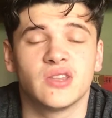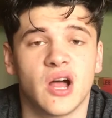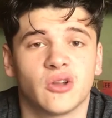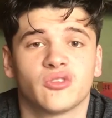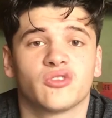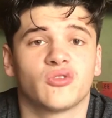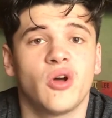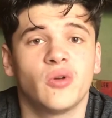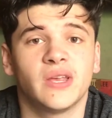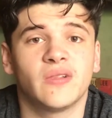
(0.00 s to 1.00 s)
Donald
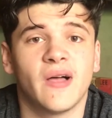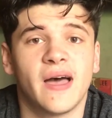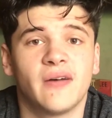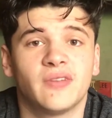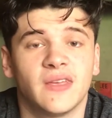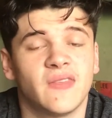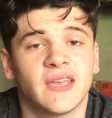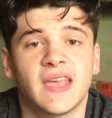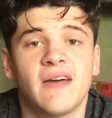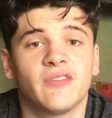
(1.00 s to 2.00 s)
Cerrone left, and
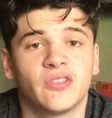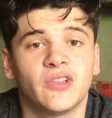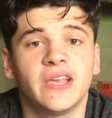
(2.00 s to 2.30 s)
then Kevin